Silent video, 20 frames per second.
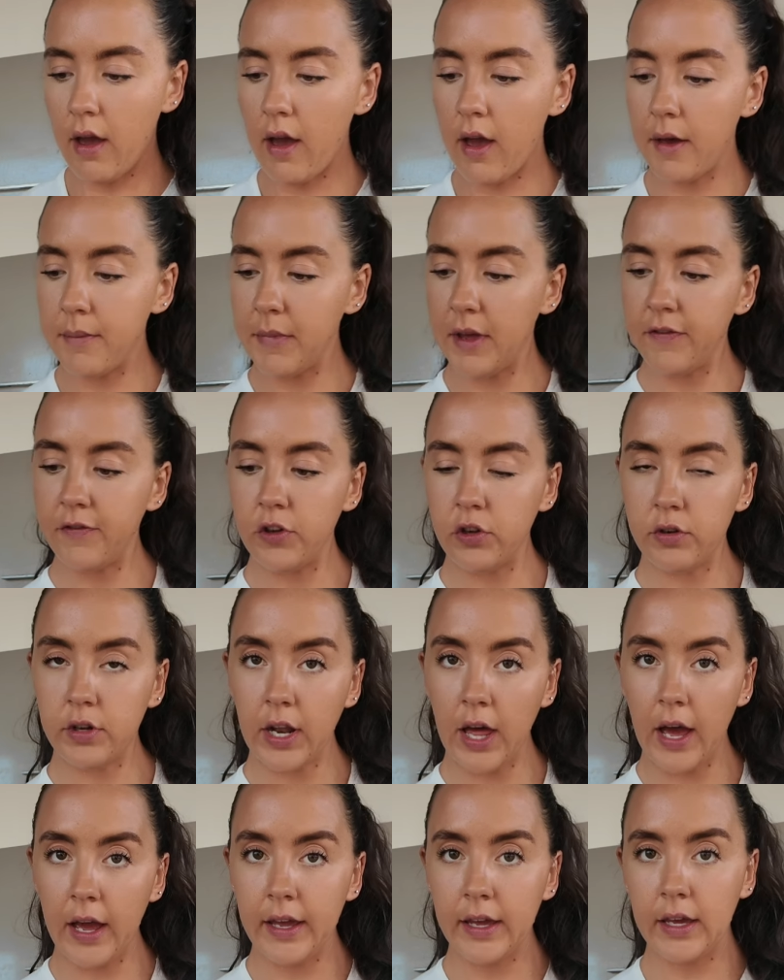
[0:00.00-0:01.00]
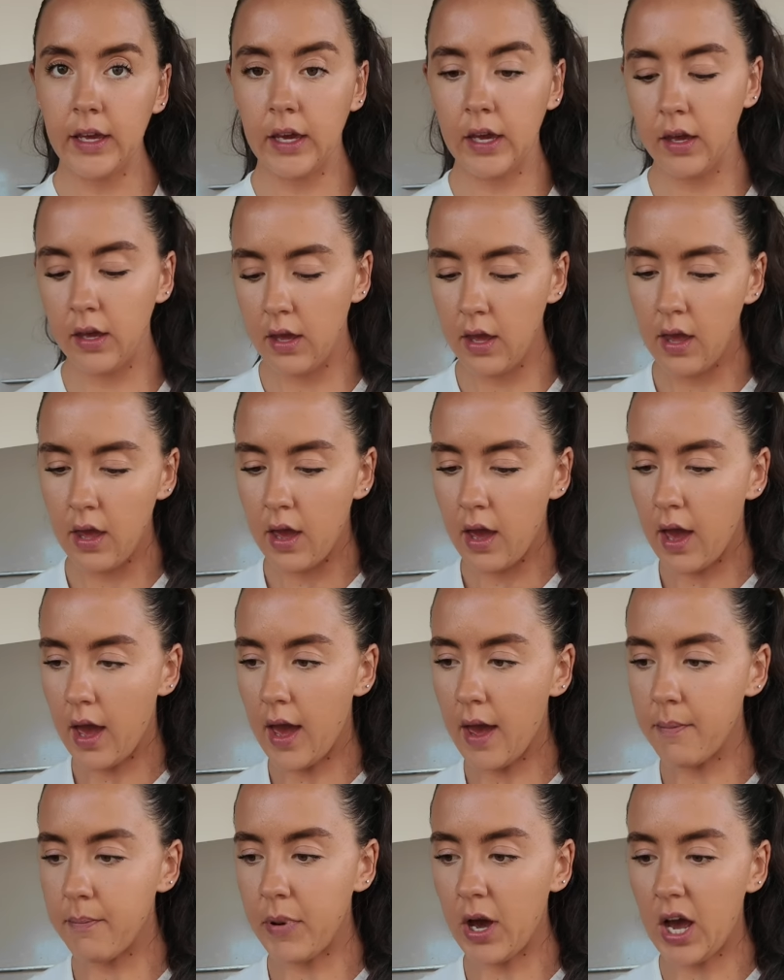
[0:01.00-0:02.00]
if you'd like,
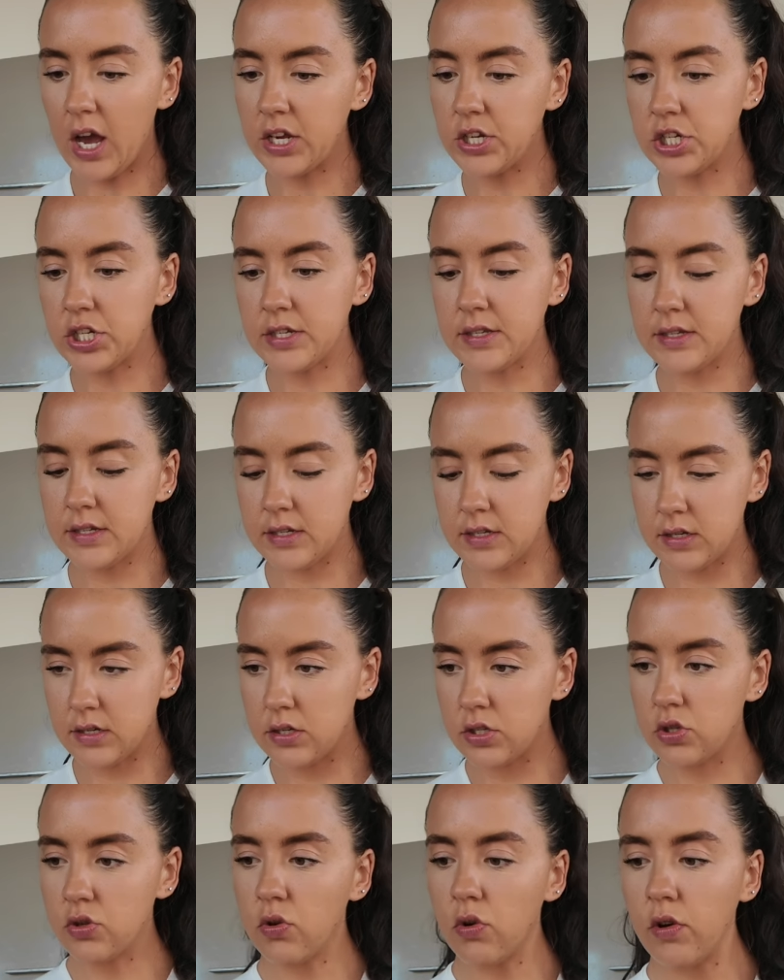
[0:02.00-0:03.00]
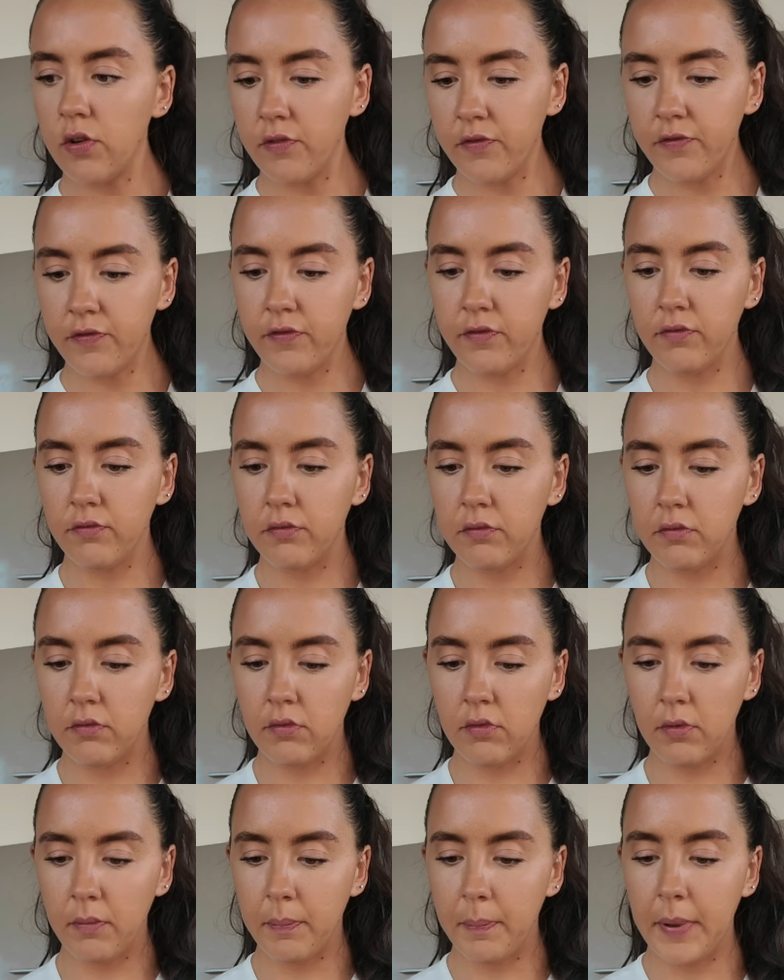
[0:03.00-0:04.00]
but I just sort of
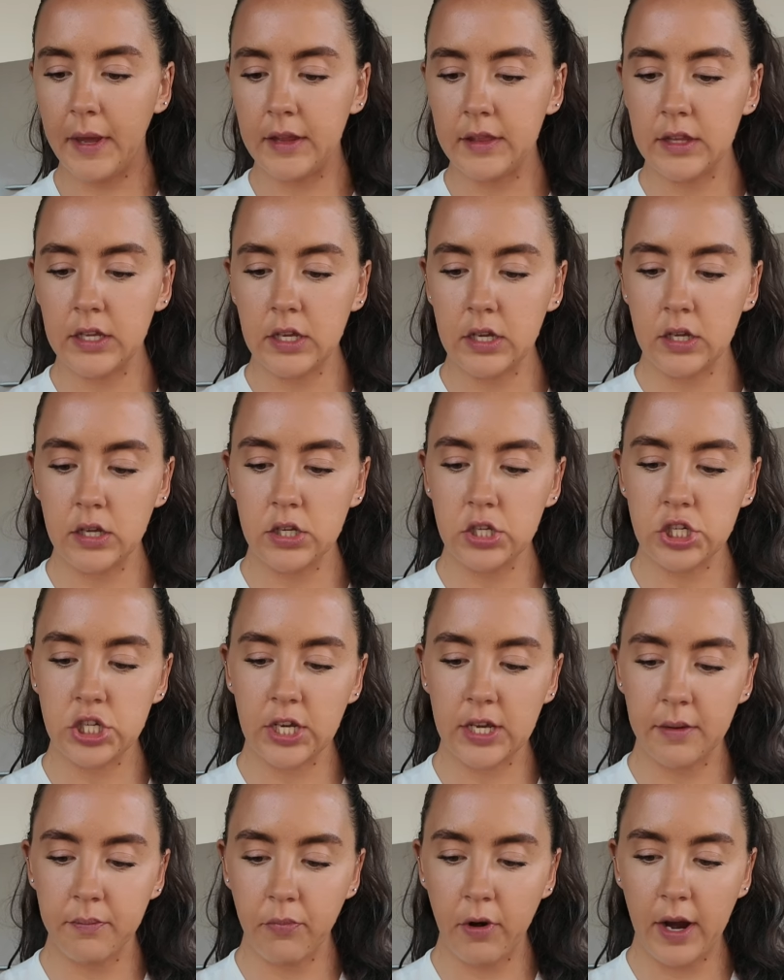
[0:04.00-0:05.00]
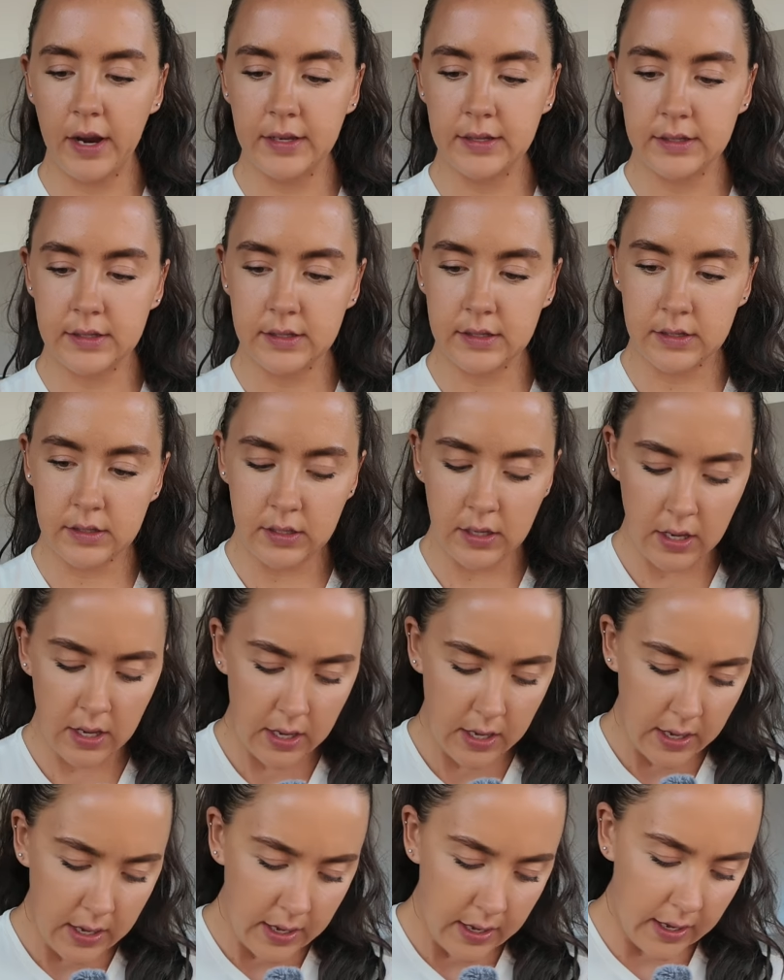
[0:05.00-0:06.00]
put the chicken breasts
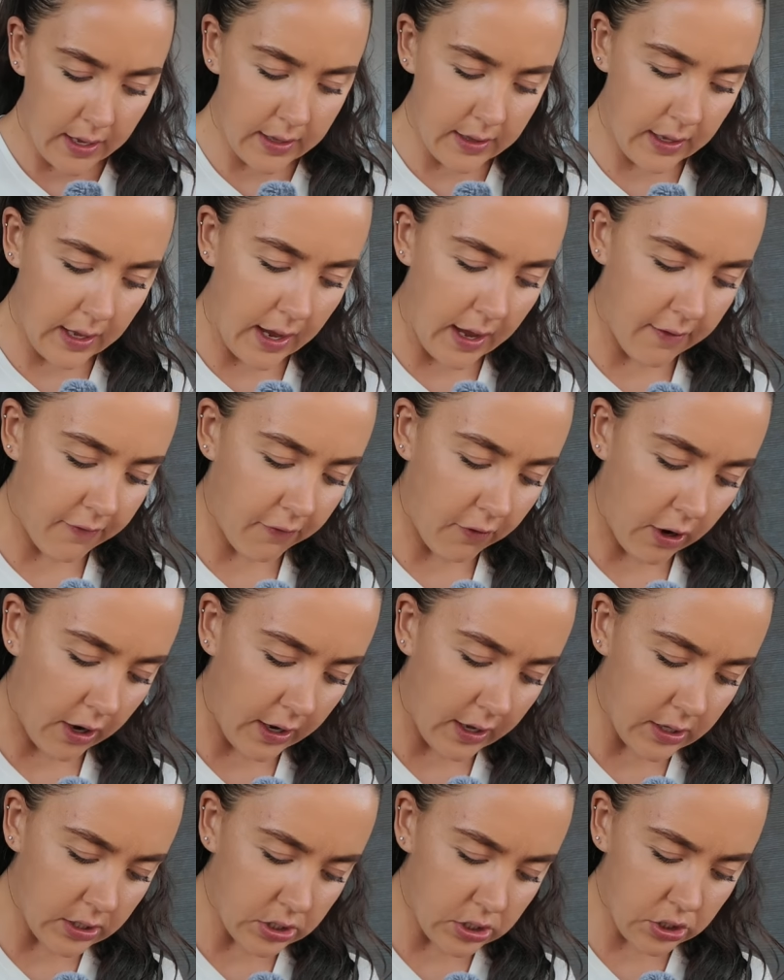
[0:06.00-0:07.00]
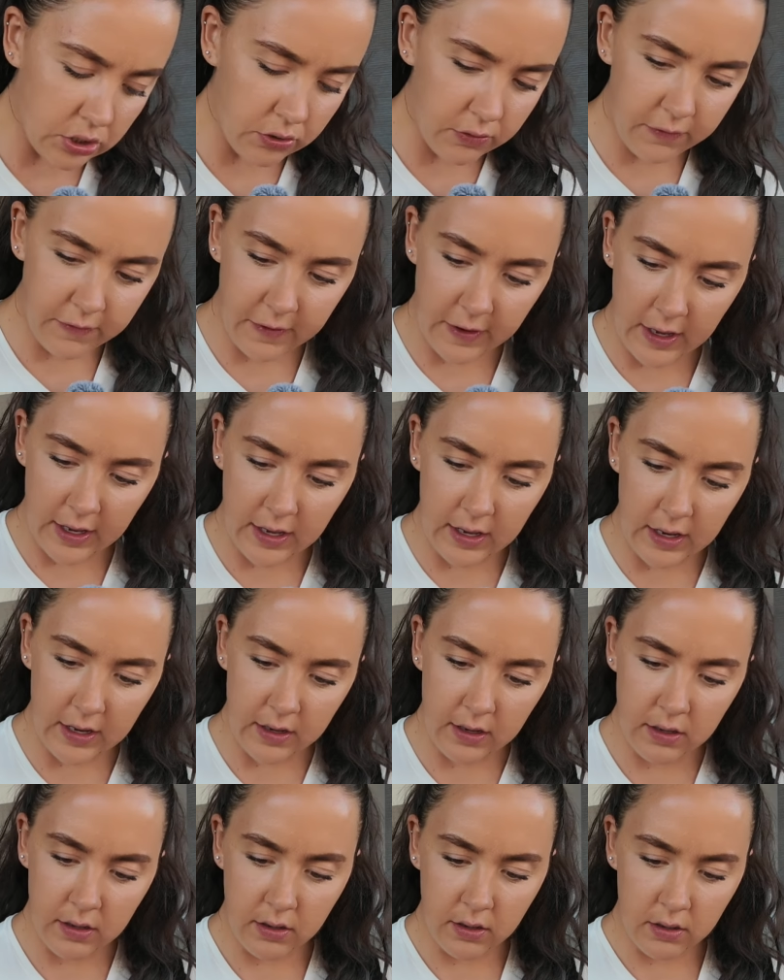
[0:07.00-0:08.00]
in the air fryer. 2 fit
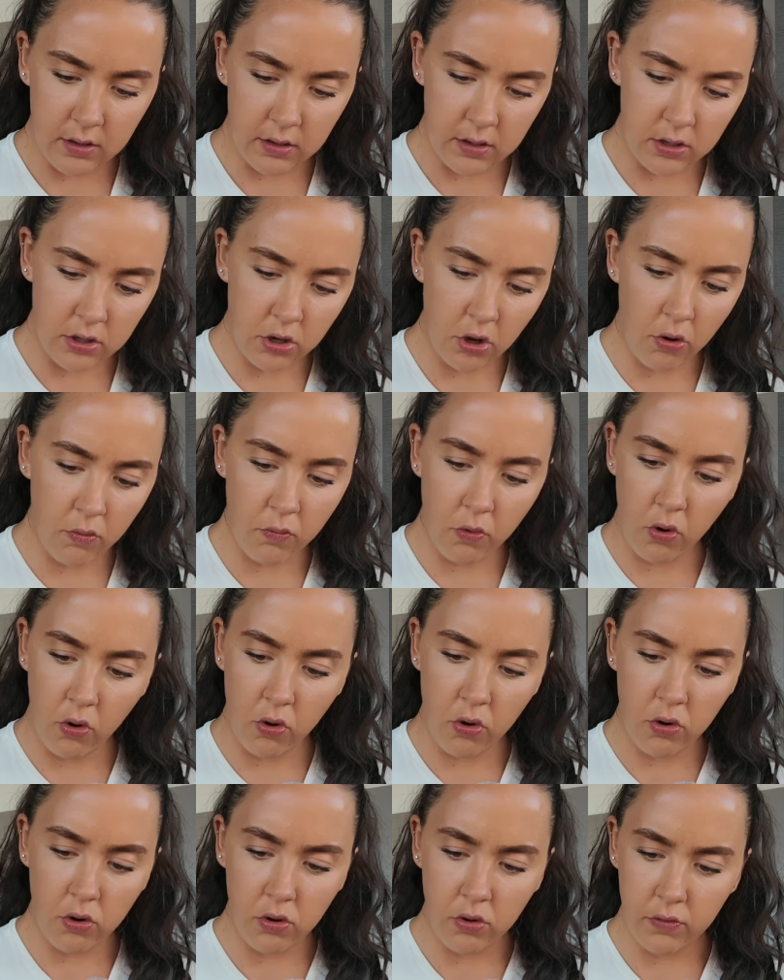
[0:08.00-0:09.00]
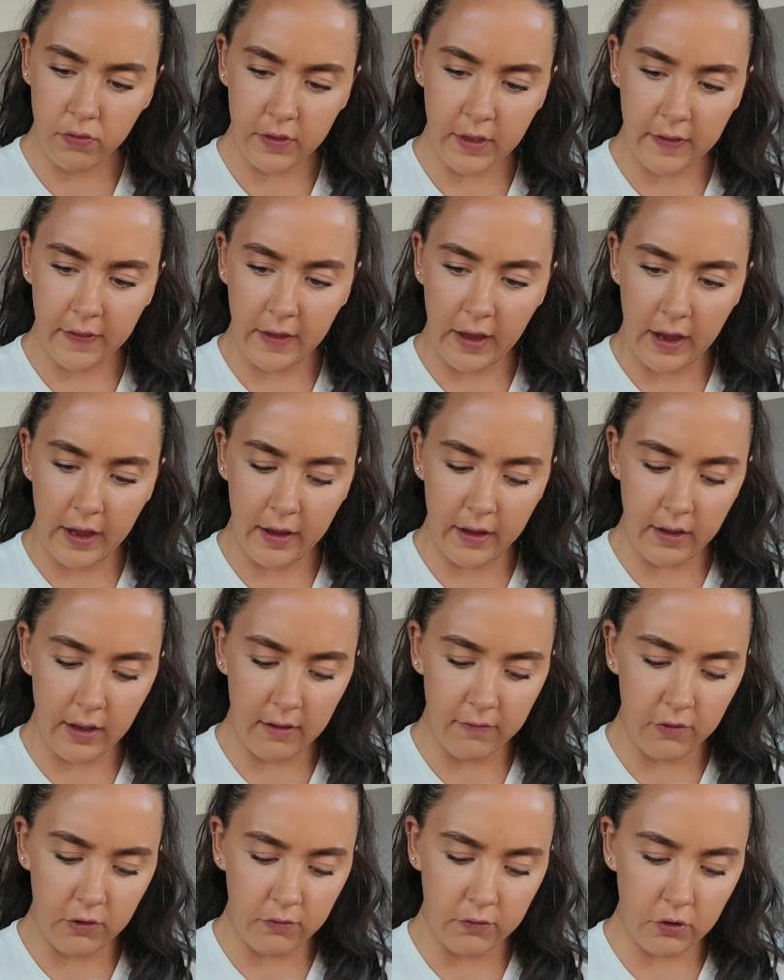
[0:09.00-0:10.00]
in, no more than that
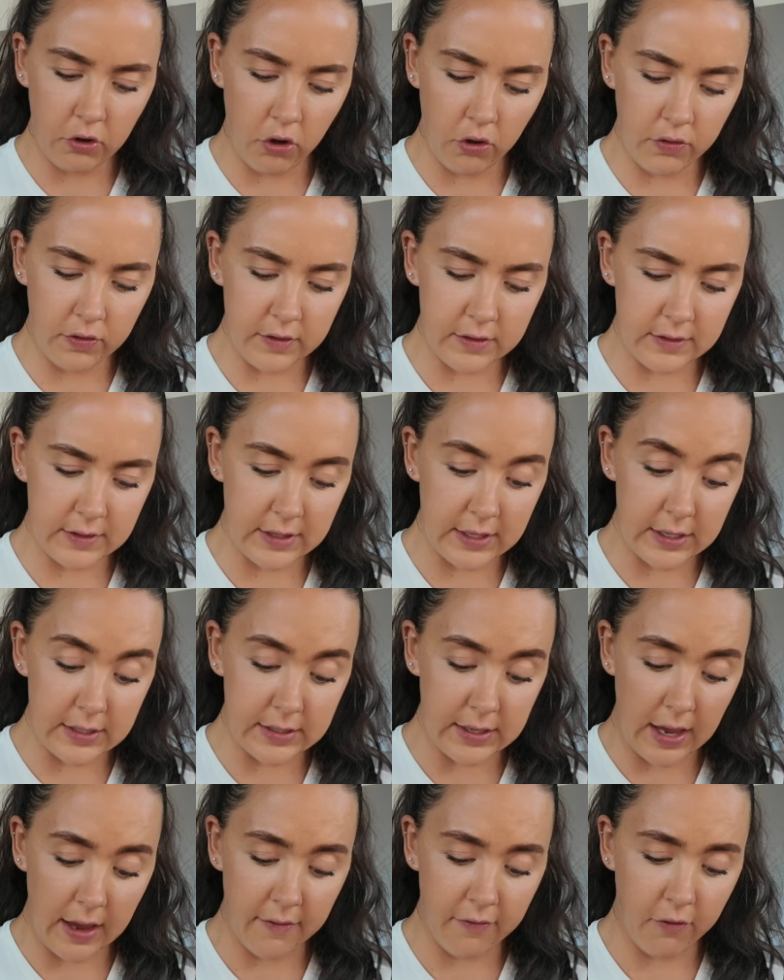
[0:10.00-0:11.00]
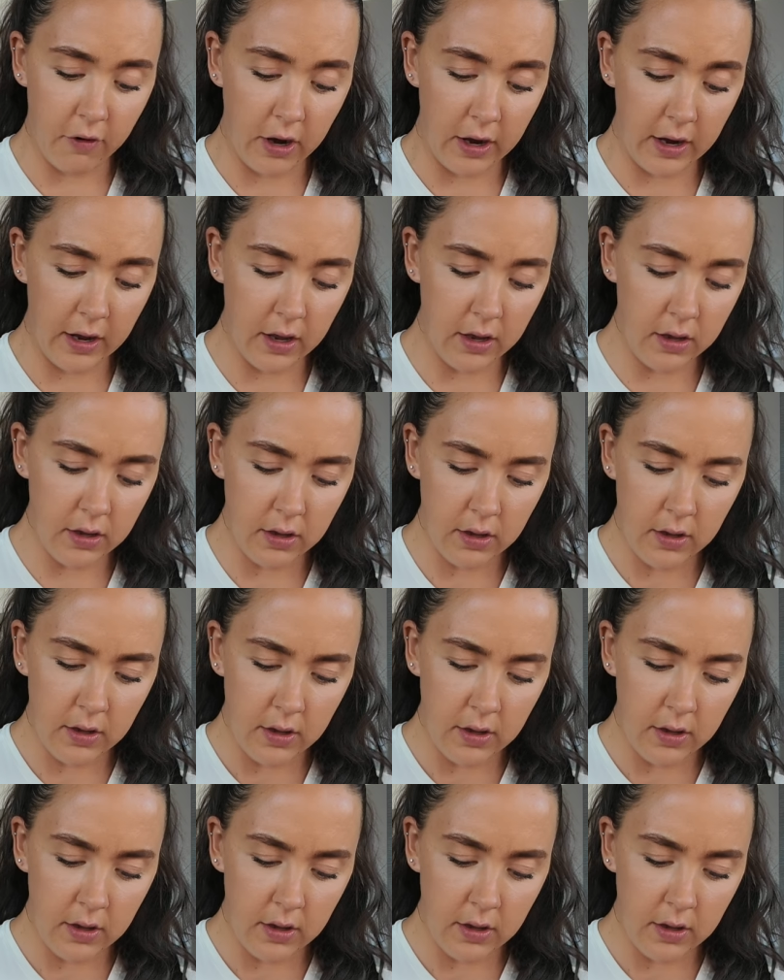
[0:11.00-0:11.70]
if you've got this air fryer,